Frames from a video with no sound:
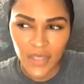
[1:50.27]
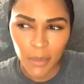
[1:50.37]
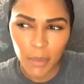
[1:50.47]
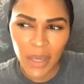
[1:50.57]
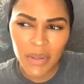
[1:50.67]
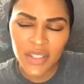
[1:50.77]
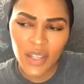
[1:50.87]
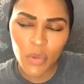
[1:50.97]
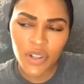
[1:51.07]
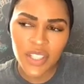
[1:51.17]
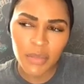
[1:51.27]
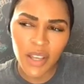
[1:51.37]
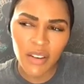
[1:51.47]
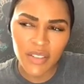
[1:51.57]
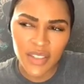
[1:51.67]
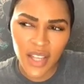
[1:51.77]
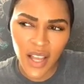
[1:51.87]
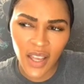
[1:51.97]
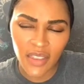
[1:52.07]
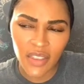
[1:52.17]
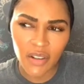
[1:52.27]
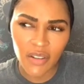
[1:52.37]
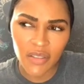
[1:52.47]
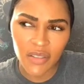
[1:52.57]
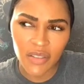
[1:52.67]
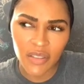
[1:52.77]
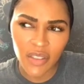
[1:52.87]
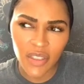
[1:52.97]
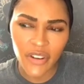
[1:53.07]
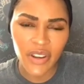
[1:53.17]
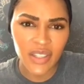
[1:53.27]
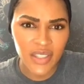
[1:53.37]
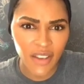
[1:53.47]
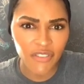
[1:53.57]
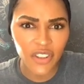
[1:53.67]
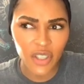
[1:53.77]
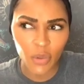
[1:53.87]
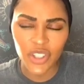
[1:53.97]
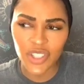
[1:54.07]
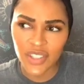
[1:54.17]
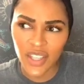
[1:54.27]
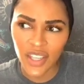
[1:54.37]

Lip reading: maybe somewhere deep down inside, there is that feeling where it's just